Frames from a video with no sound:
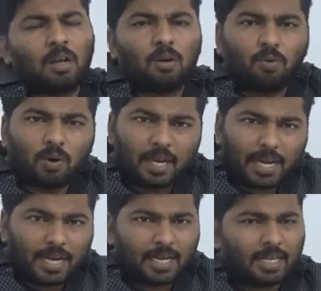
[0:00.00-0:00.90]

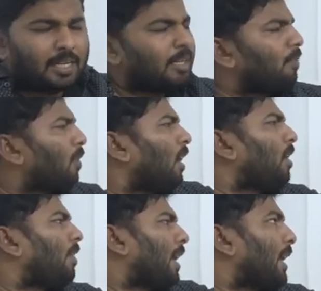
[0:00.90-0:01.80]
180, different
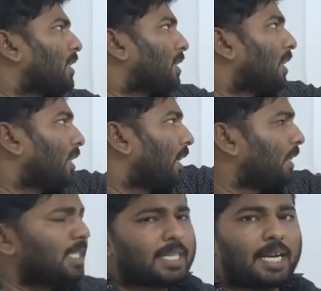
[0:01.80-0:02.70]
varieties are there in
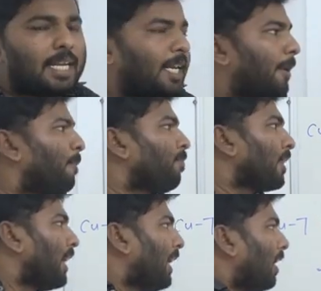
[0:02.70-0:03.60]
this category.
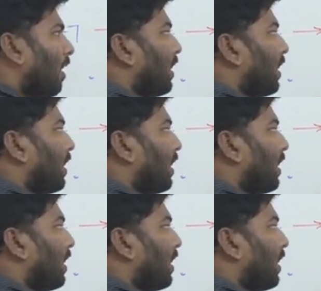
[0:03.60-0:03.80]
It